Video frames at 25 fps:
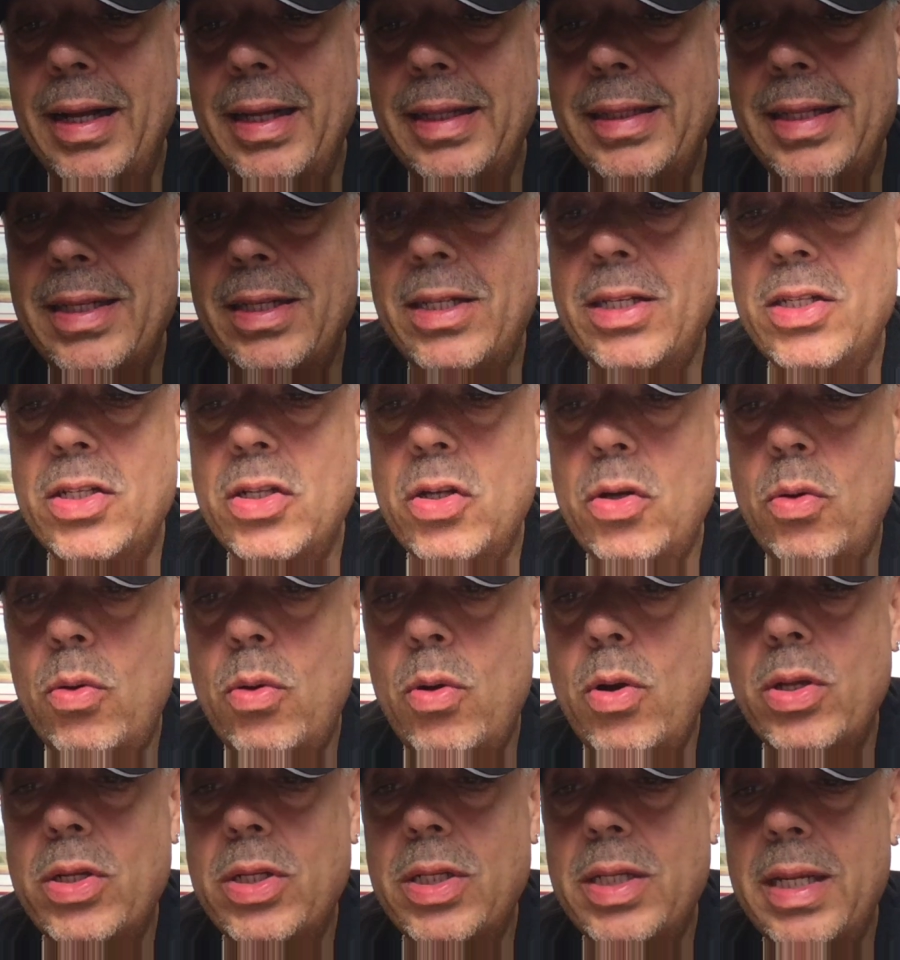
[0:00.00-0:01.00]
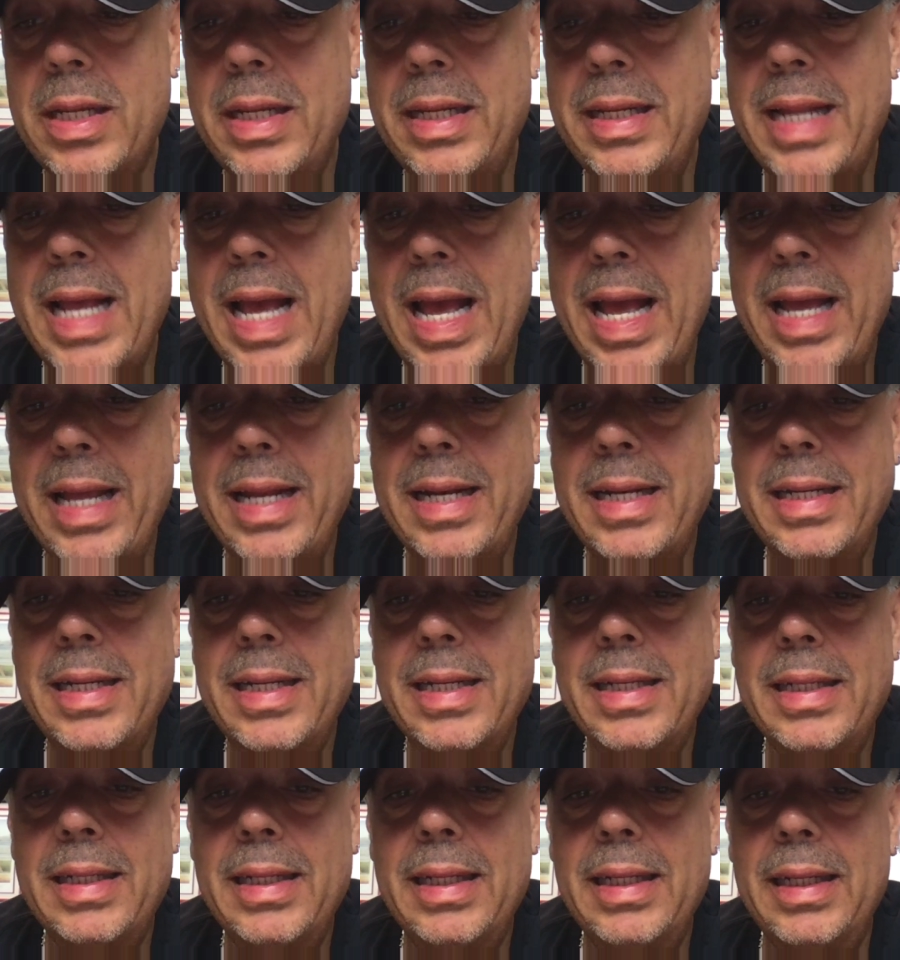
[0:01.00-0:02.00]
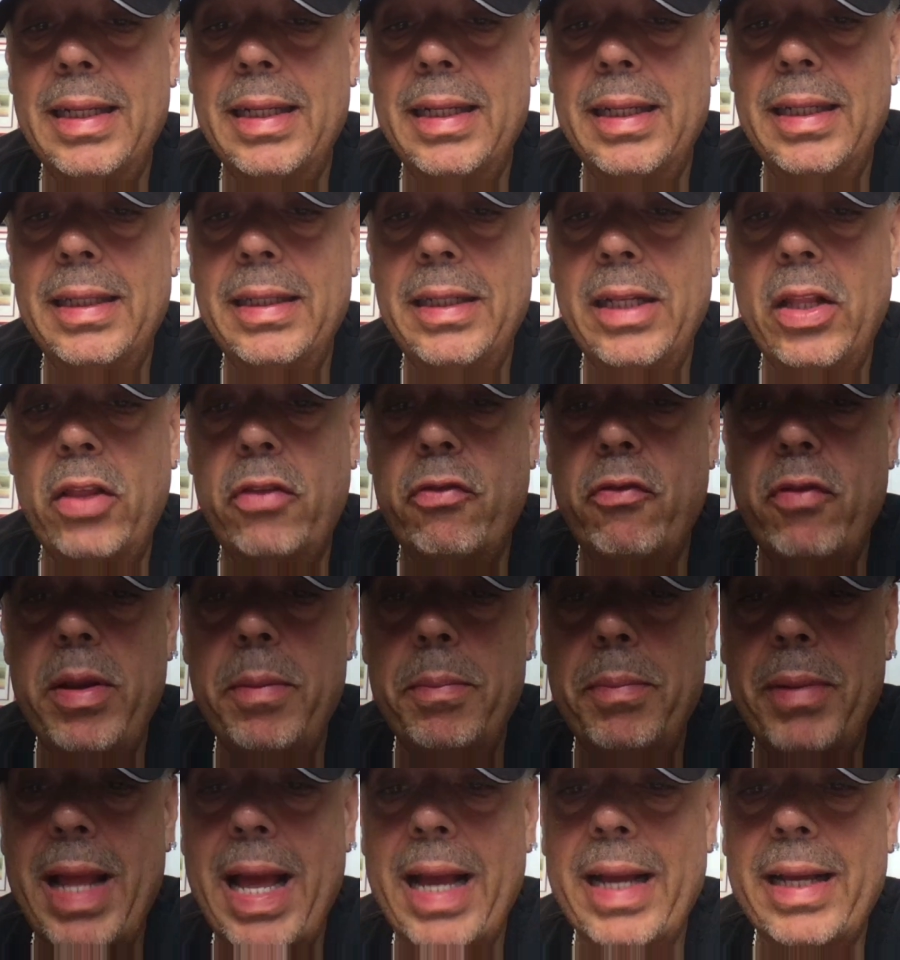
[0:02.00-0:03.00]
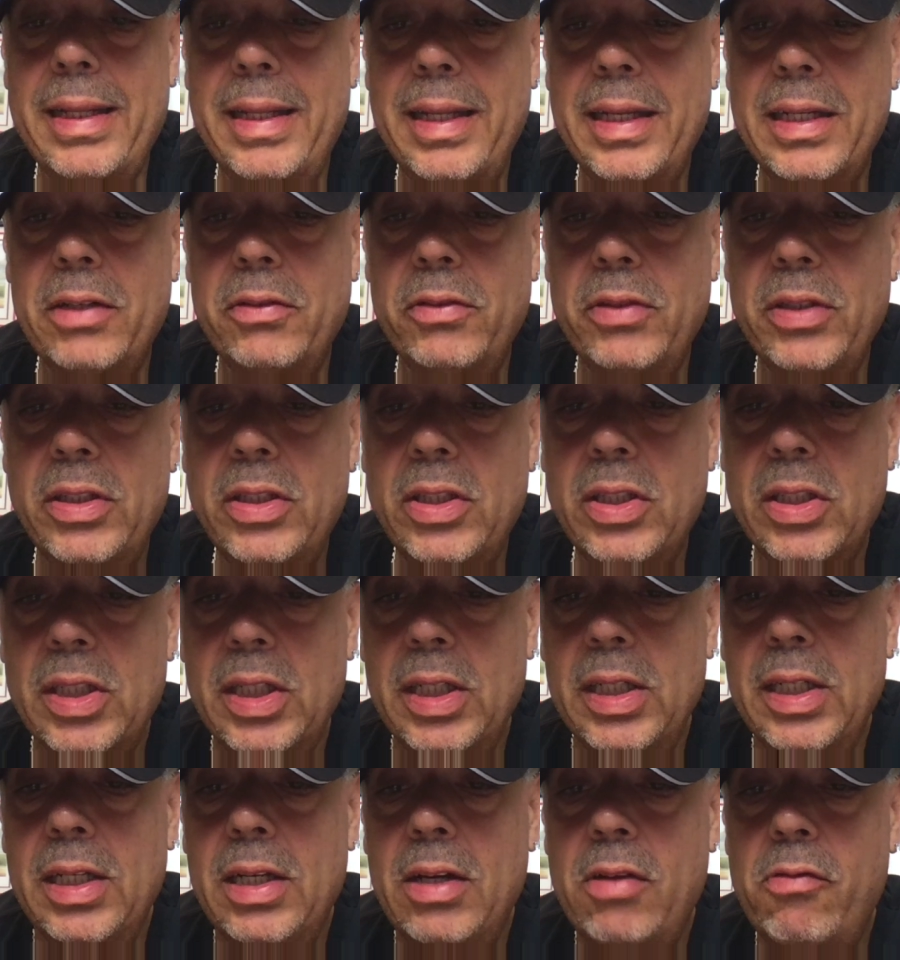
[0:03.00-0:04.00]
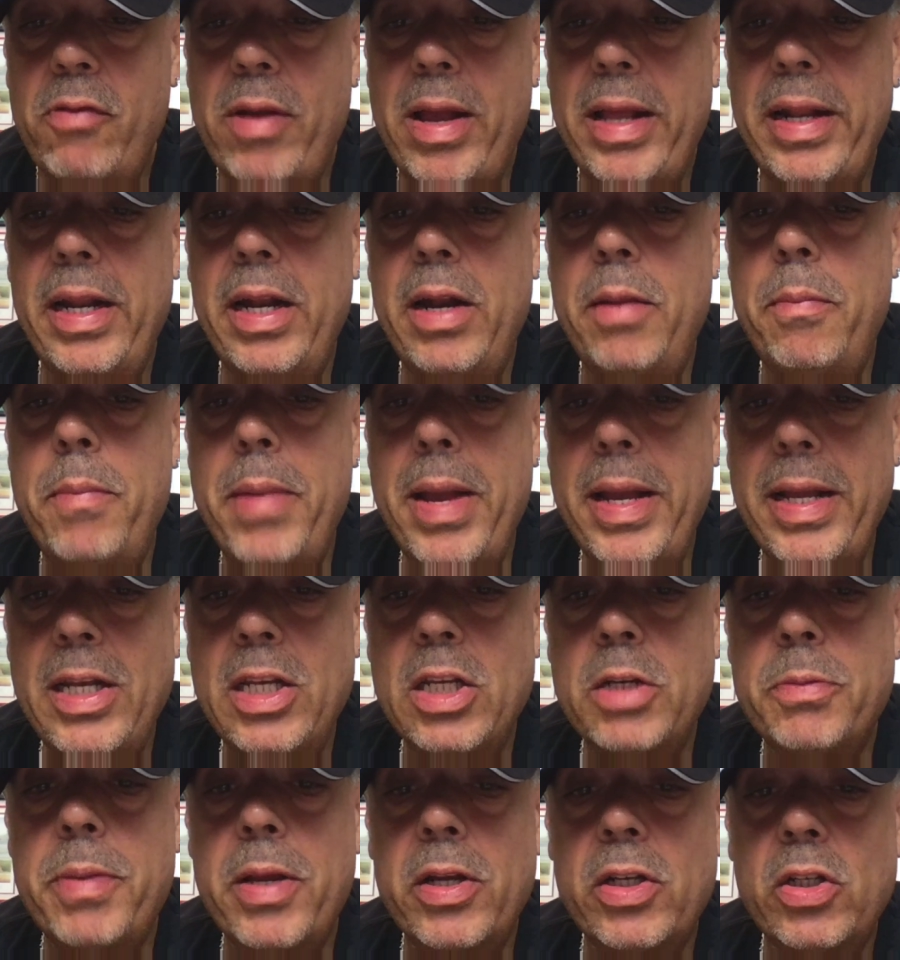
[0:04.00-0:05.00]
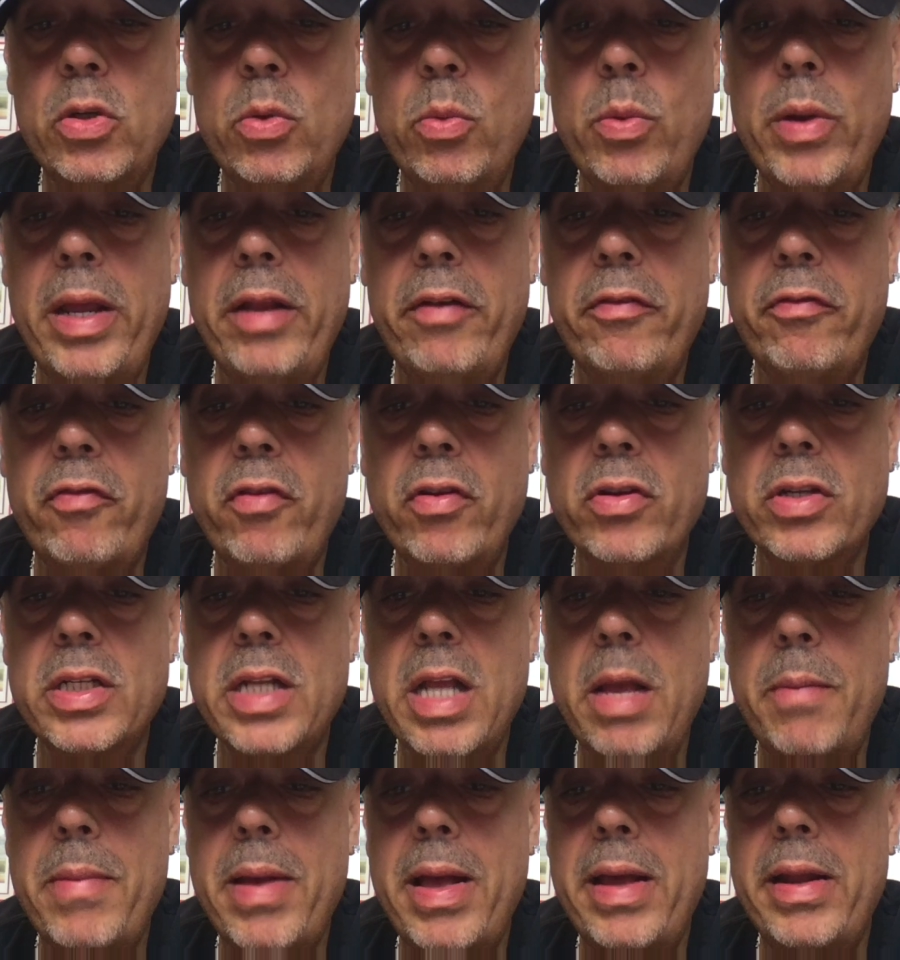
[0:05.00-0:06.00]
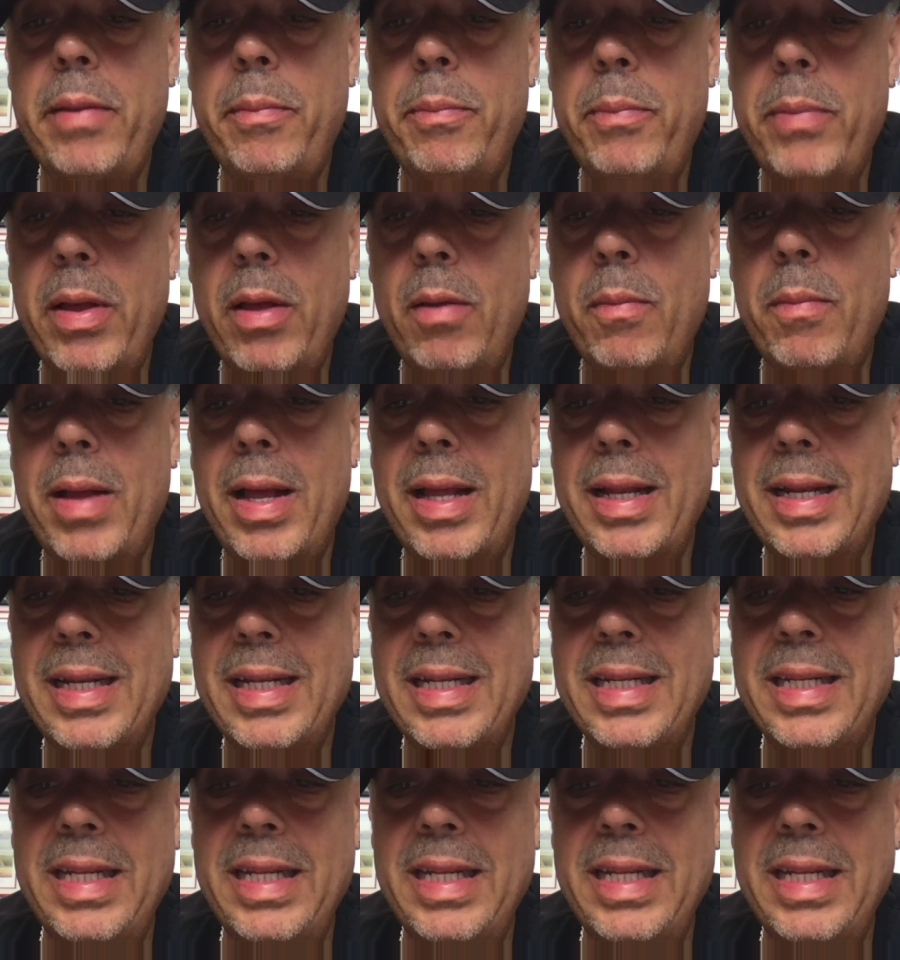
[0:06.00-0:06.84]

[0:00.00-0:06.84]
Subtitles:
this is a horse that the 3 Black Licorice ran in a maiden special weight first time out at Belmont.